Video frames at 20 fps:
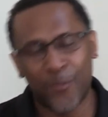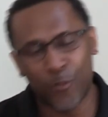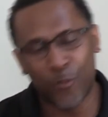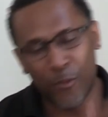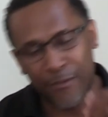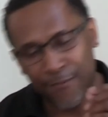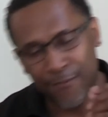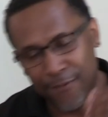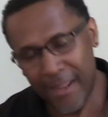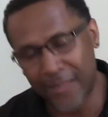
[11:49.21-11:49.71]

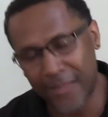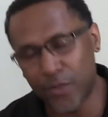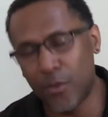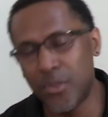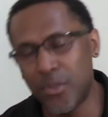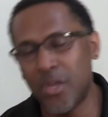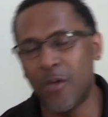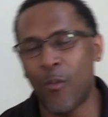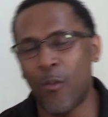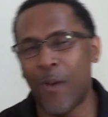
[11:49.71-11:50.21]
Reflect
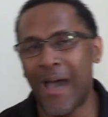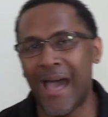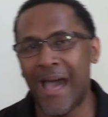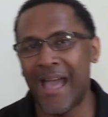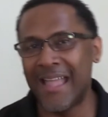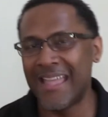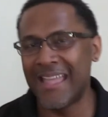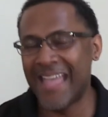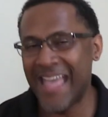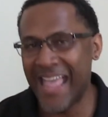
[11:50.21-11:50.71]
on your
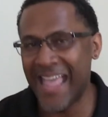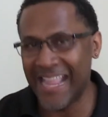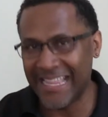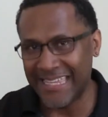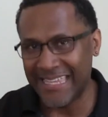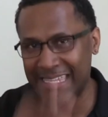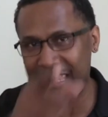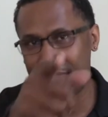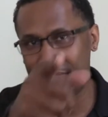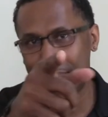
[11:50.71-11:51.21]
why
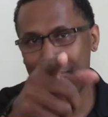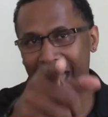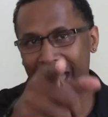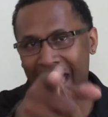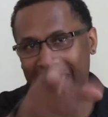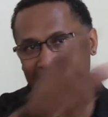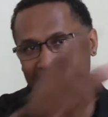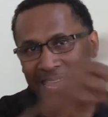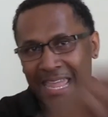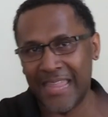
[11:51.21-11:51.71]
and get
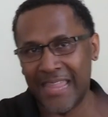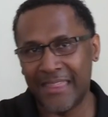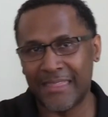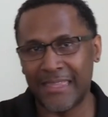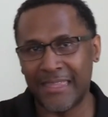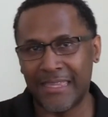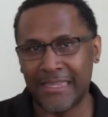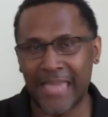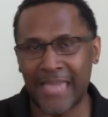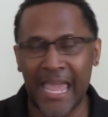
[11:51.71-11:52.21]
back in
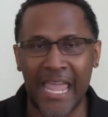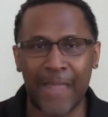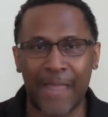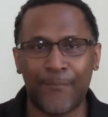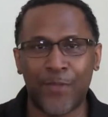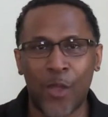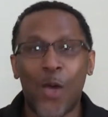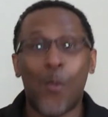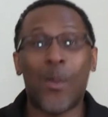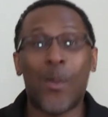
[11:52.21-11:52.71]
the game.
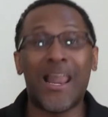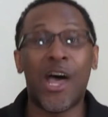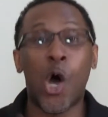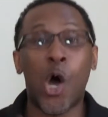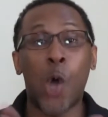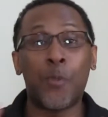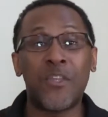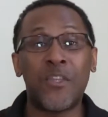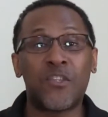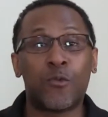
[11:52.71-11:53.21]
Well, I
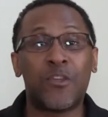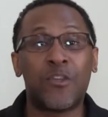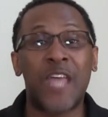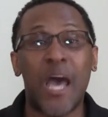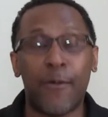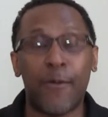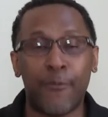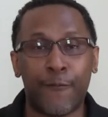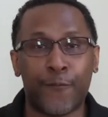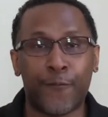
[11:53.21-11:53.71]
hope this was
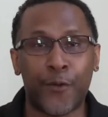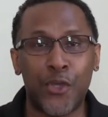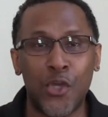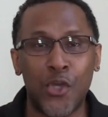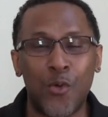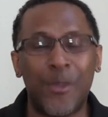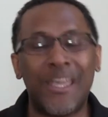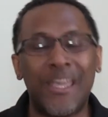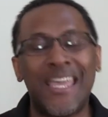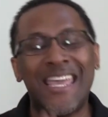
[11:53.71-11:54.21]
helpful for
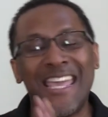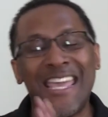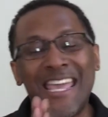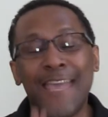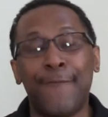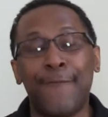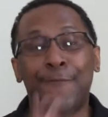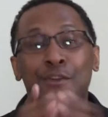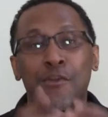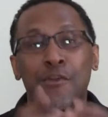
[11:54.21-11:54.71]
you.
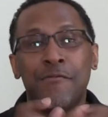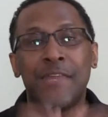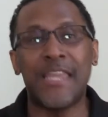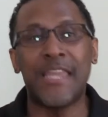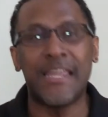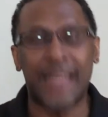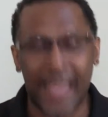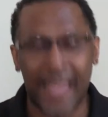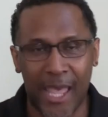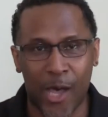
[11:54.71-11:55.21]
If you
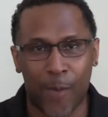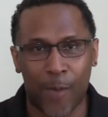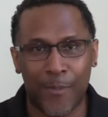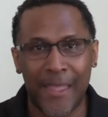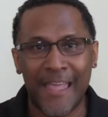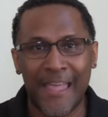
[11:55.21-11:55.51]
need help